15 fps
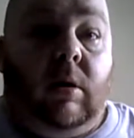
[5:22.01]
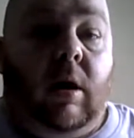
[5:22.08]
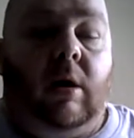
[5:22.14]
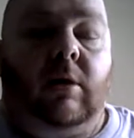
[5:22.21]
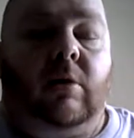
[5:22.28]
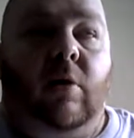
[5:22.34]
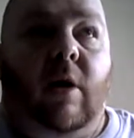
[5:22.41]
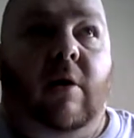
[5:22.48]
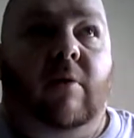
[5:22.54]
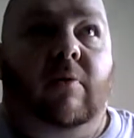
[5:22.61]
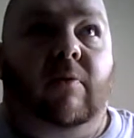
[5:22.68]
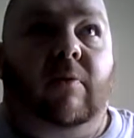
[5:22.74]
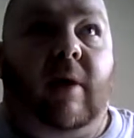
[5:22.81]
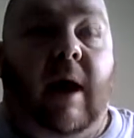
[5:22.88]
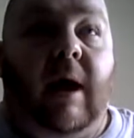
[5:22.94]
a uh,
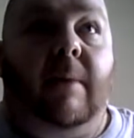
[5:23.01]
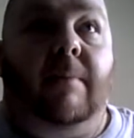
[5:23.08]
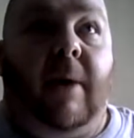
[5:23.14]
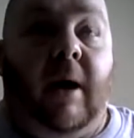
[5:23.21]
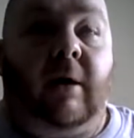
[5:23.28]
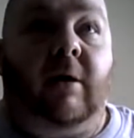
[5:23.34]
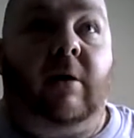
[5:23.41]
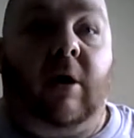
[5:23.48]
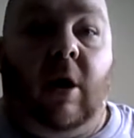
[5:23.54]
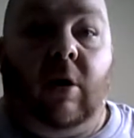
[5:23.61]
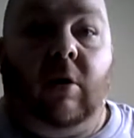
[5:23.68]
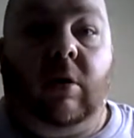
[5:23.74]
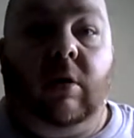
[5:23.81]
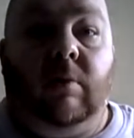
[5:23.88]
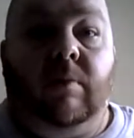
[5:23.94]
12 can pack of
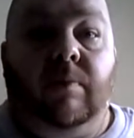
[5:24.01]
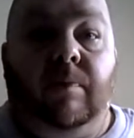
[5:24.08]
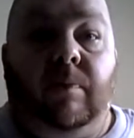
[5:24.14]
Coke